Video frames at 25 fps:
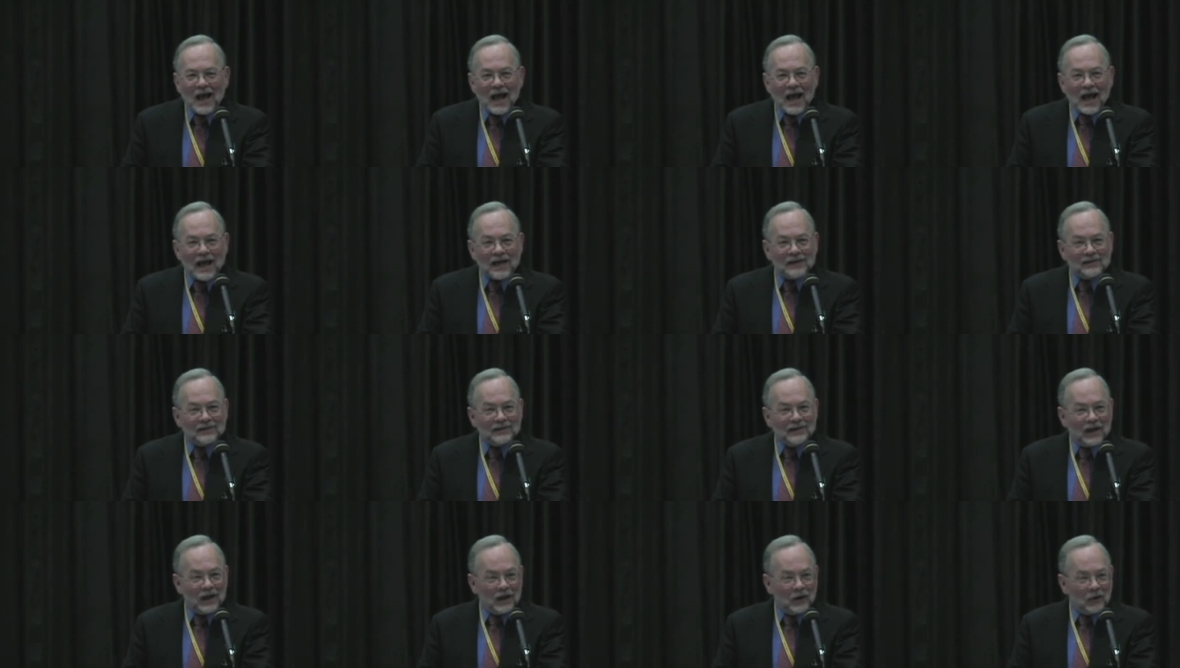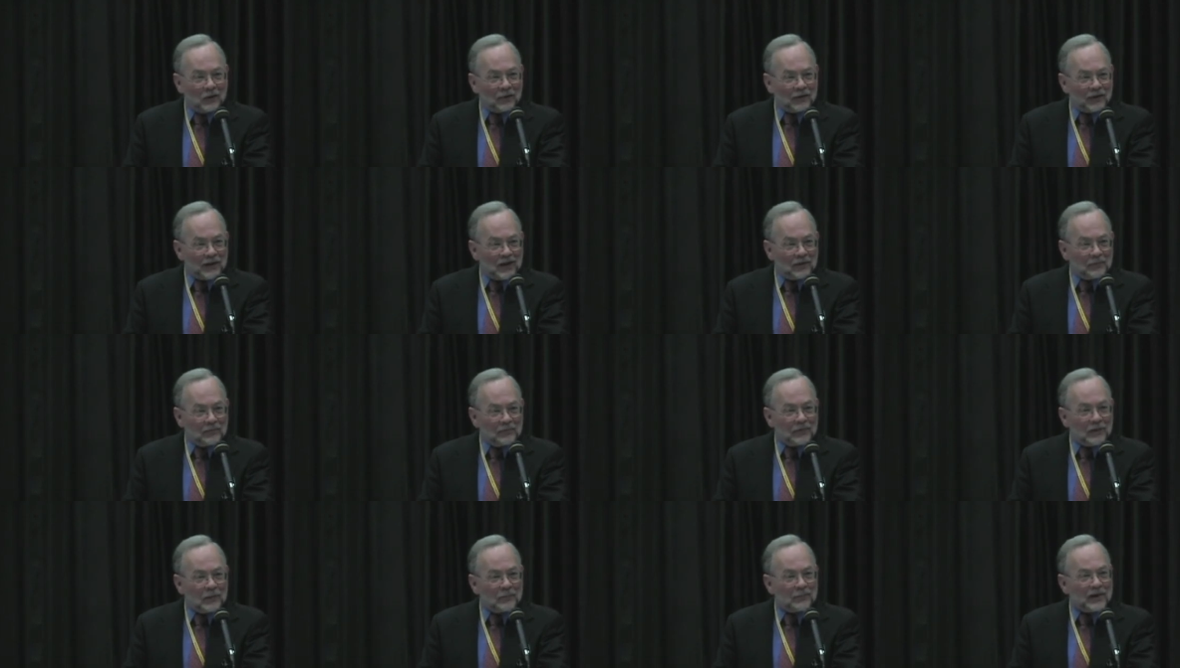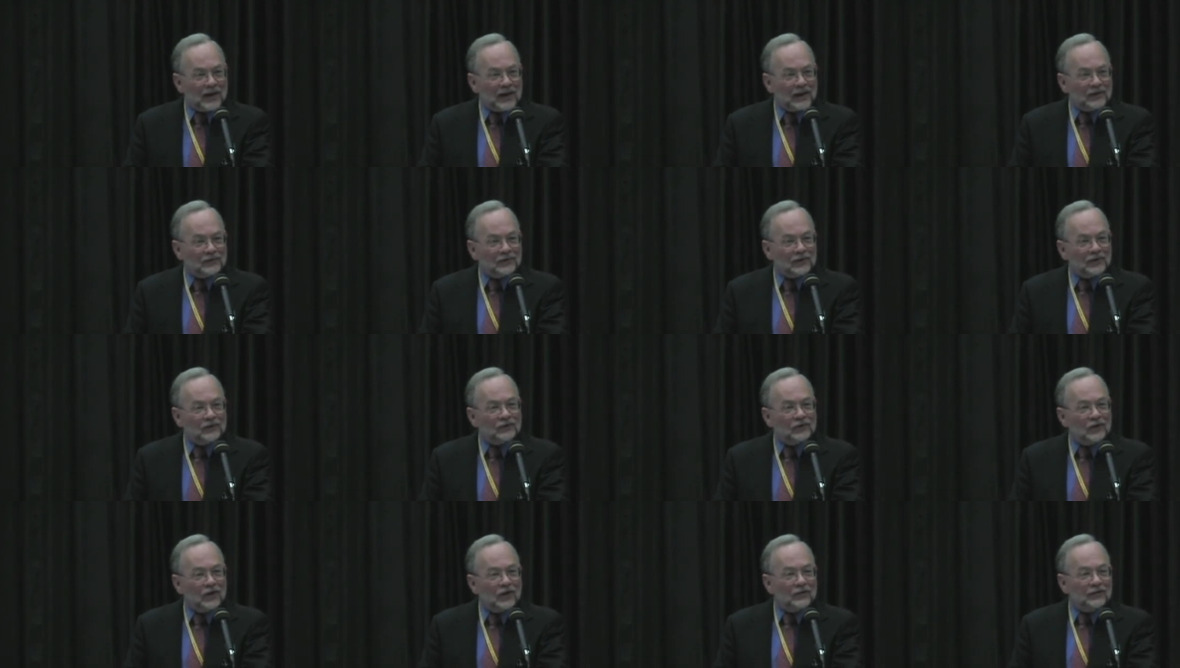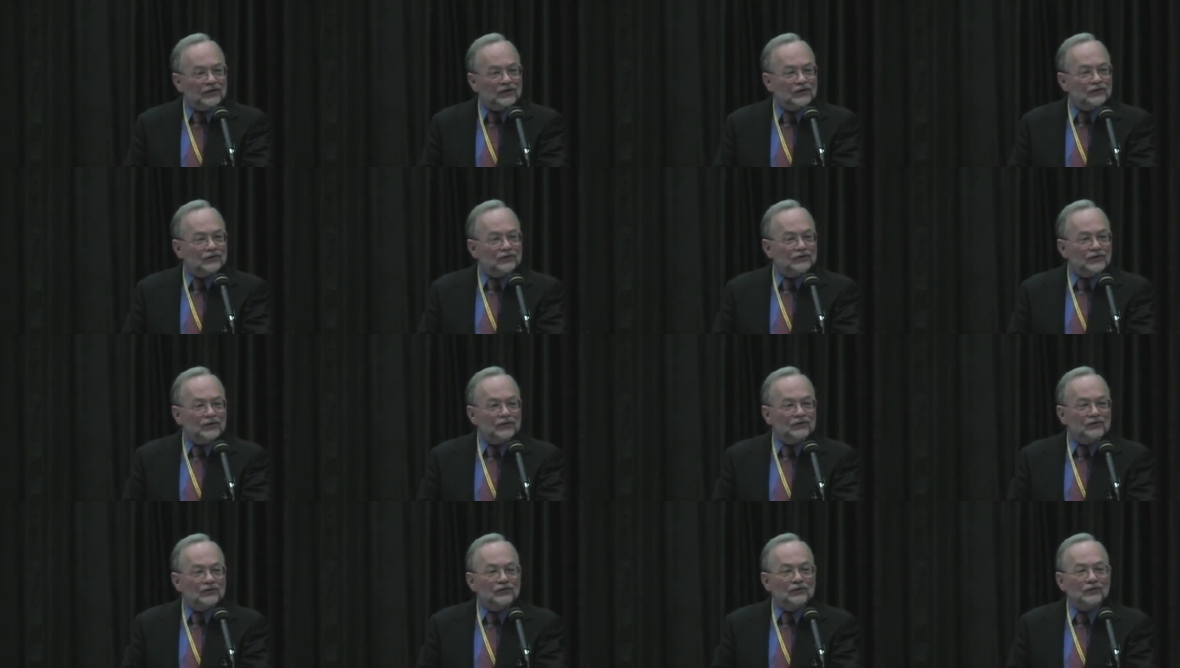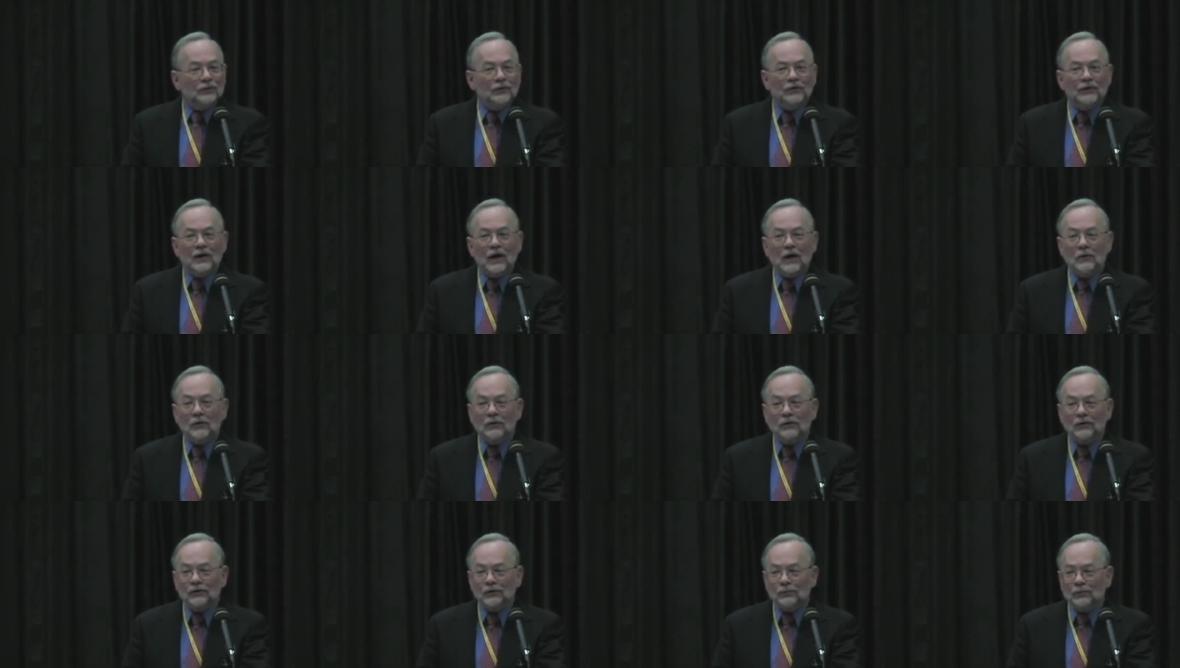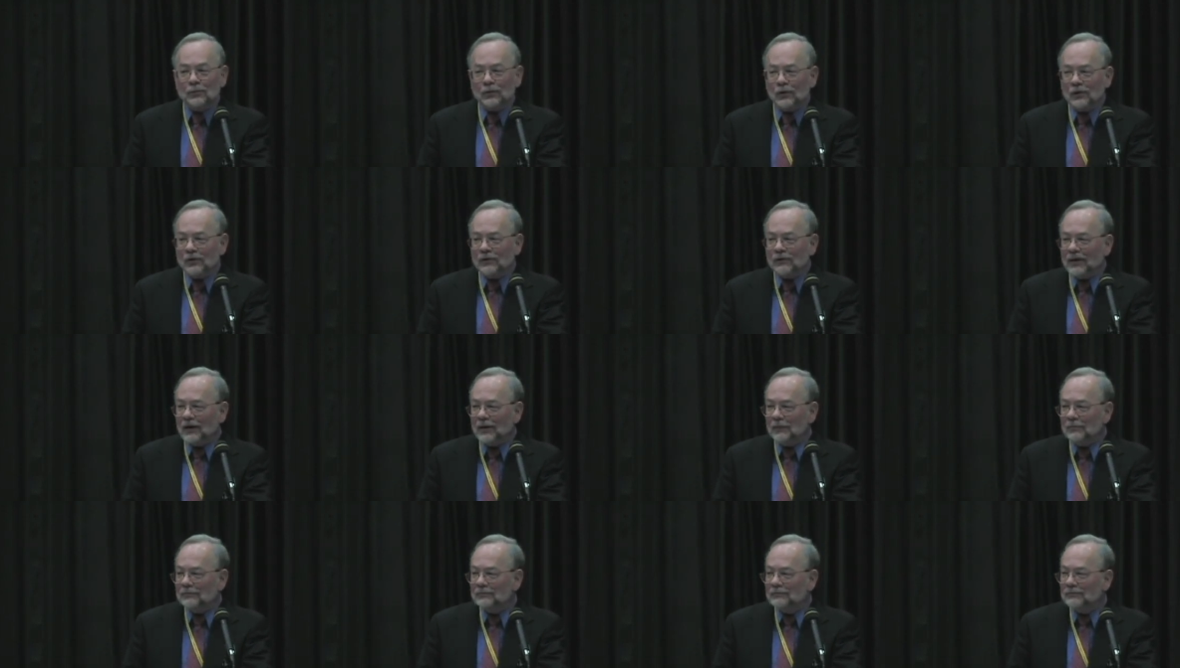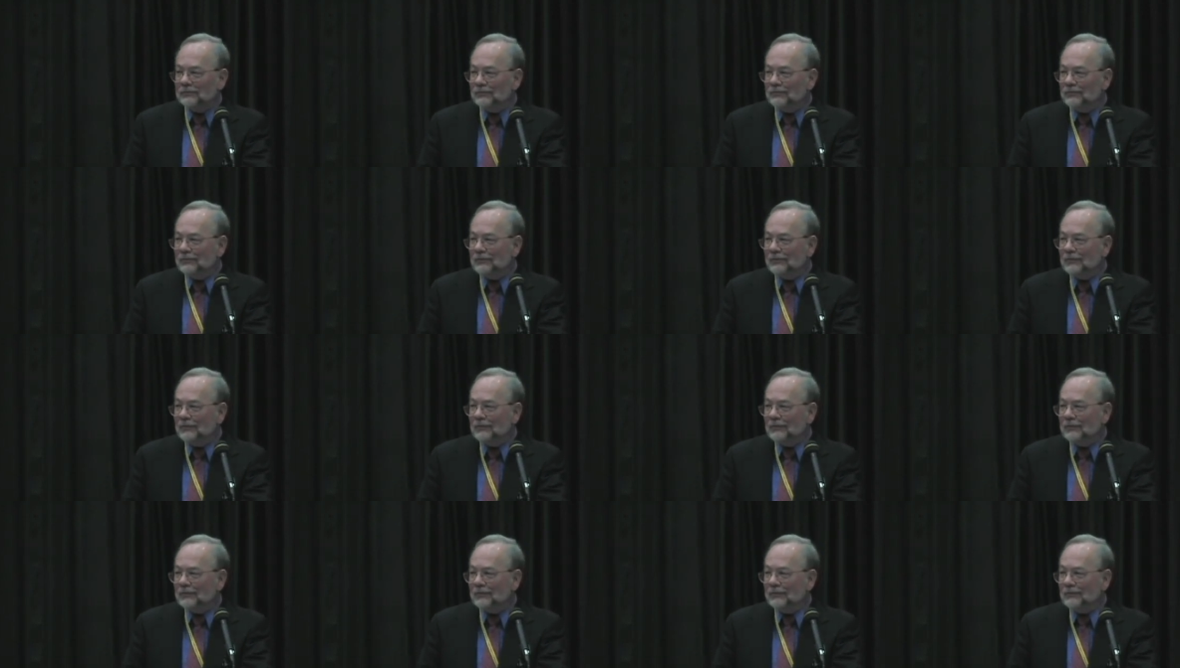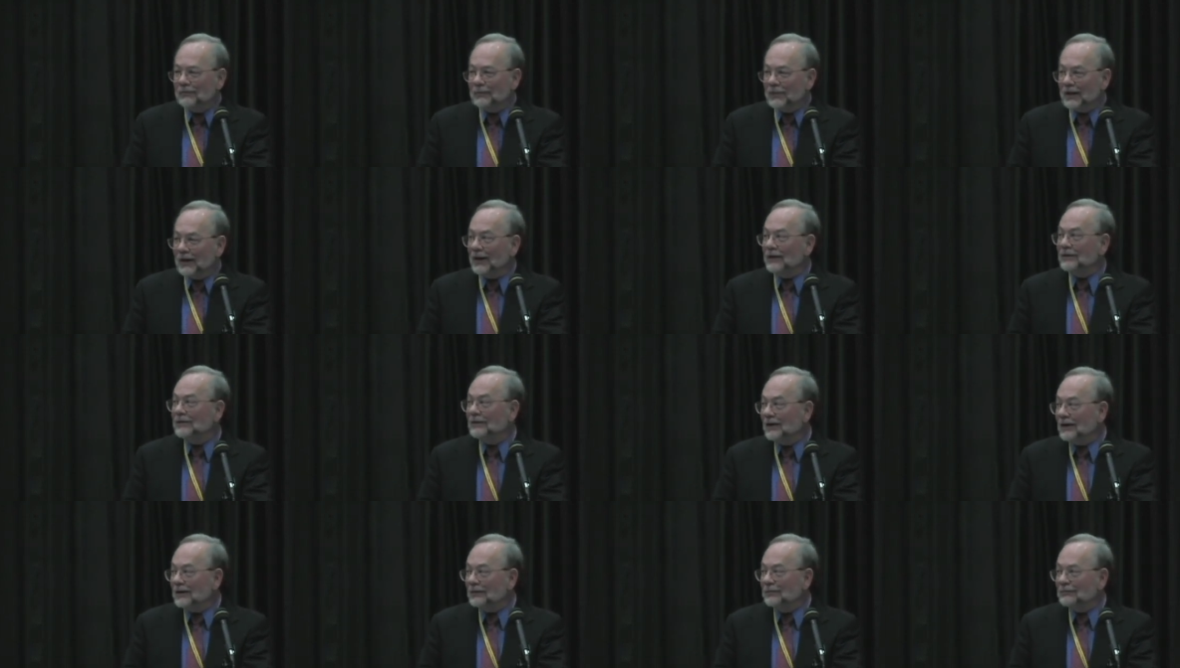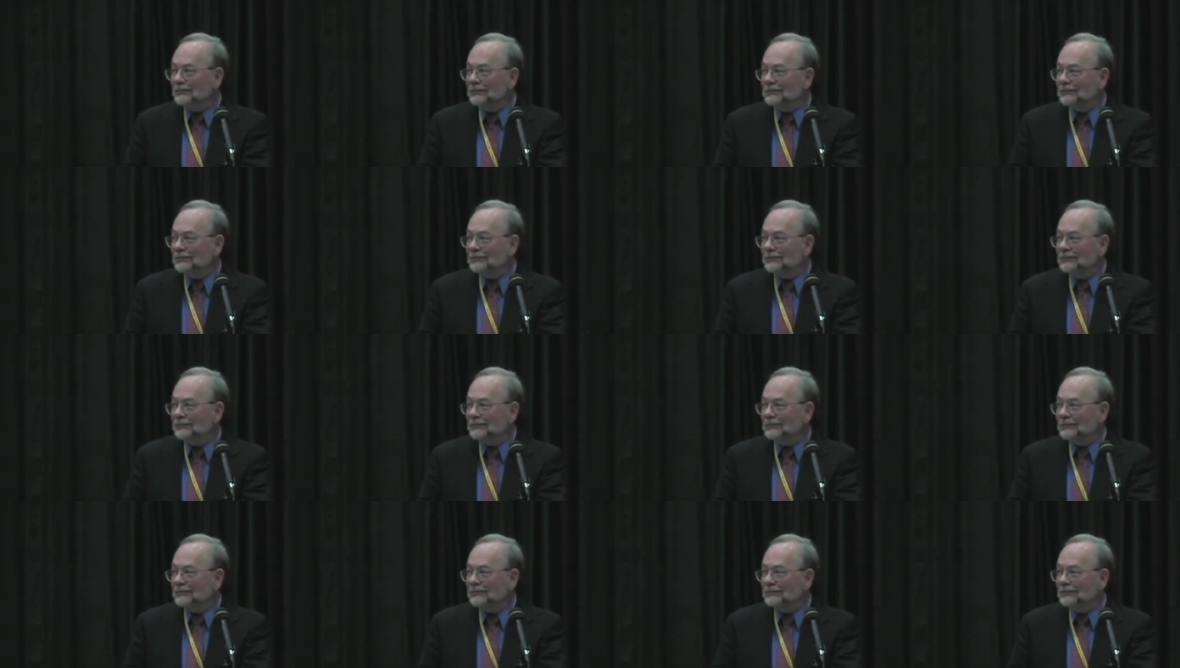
and tell them the basics of this Visas for Terrorists program? And I did.